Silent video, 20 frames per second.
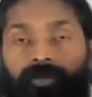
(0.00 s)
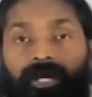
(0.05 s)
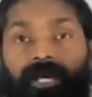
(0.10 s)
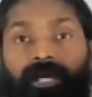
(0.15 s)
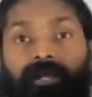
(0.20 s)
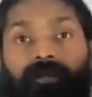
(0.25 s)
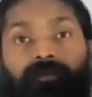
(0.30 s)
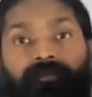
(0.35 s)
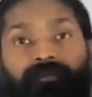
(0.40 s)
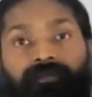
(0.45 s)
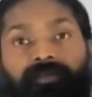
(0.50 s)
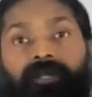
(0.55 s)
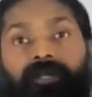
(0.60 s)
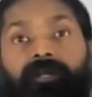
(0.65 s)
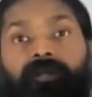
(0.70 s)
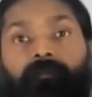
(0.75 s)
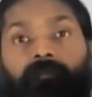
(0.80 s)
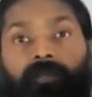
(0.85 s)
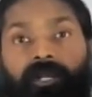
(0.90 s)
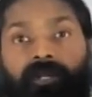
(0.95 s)
and
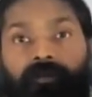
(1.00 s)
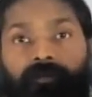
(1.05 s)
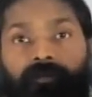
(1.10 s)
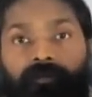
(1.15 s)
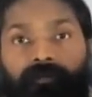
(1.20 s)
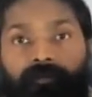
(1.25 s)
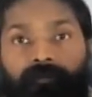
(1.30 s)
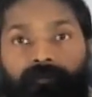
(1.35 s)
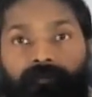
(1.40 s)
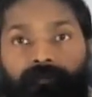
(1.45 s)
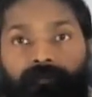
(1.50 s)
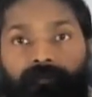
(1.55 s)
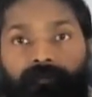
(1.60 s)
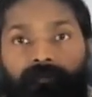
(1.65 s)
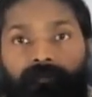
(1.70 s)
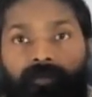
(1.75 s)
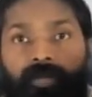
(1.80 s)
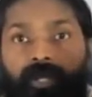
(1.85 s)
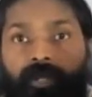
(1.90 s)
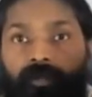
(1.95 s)
resentment,
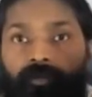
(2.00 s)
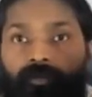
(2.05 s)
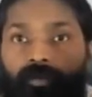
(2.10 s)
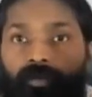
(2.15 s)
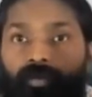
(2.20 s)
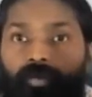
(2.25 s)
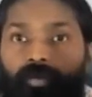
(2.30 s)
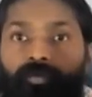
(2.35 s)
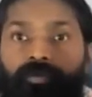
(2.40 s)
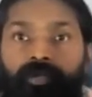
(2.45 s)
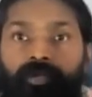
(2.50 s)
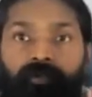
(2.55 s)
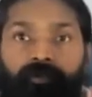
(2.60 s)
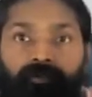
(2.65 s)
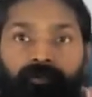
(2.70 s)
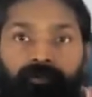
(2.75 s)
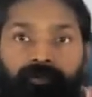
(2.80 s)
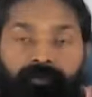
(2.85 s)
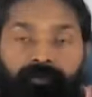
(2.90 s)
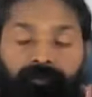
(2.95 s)
the two
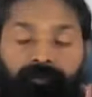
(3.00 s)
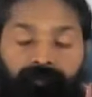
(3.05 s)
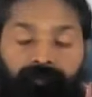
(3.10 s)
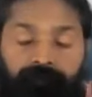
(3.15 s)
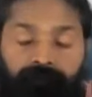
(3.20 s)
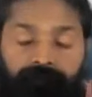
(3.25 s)
things.